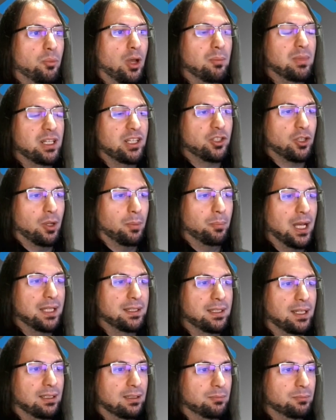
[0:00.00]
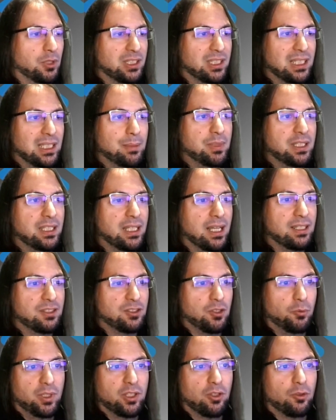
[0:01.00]
publisher panel, but TBA,
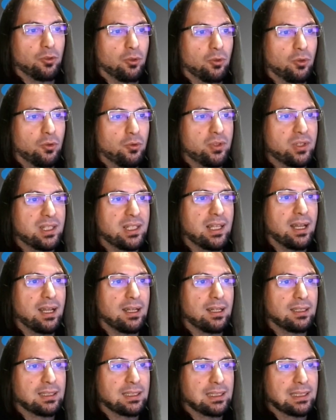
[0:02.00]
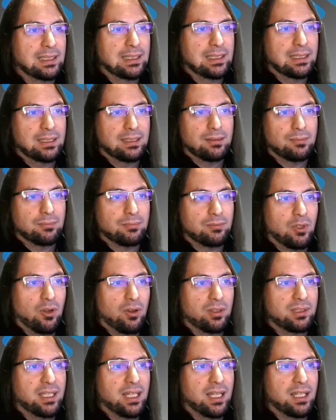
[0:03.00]
so we don't know who's there.
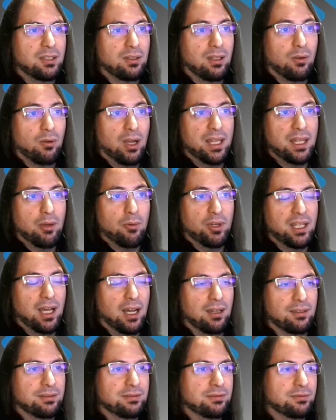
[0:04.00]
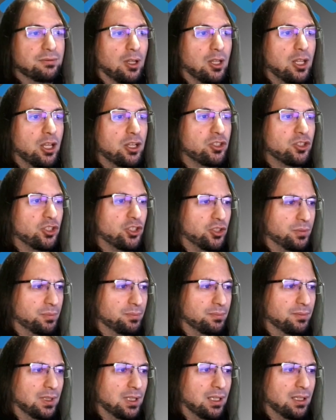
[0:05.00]
Then an hour and a half for lunch.
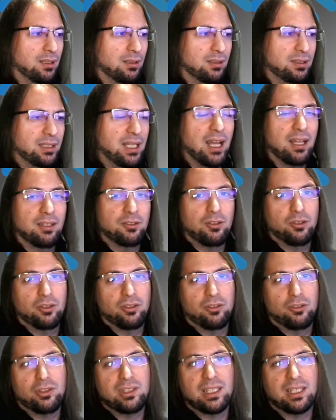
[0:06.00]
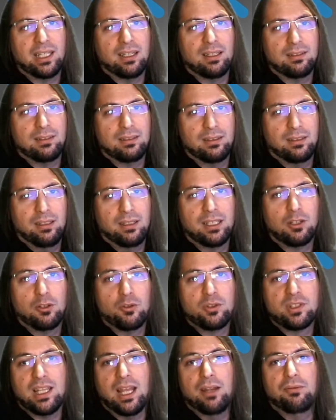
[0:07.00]
Yeah, the ticket
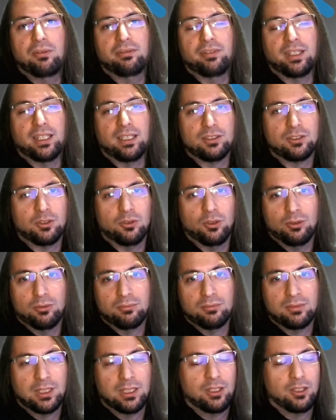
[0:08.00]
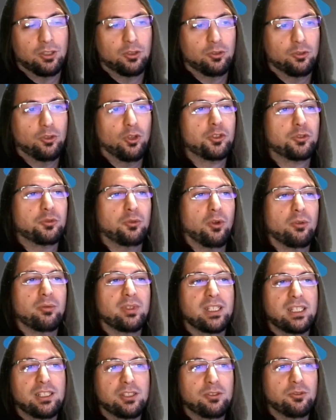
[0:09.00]
includes everything, so don't
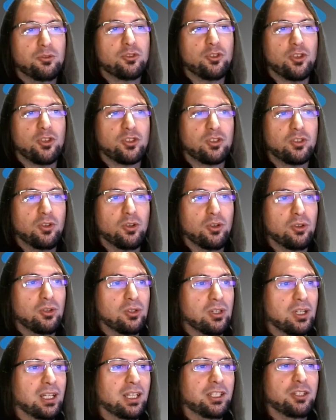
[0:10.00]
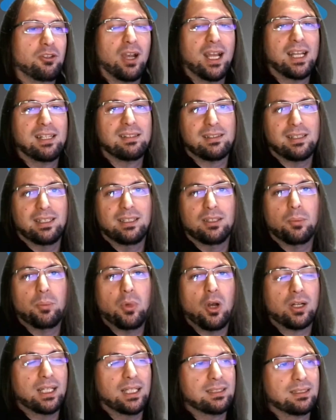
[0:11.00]
worry, you just go your hands in the
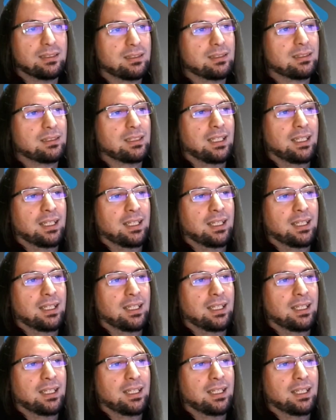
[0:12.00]
pockets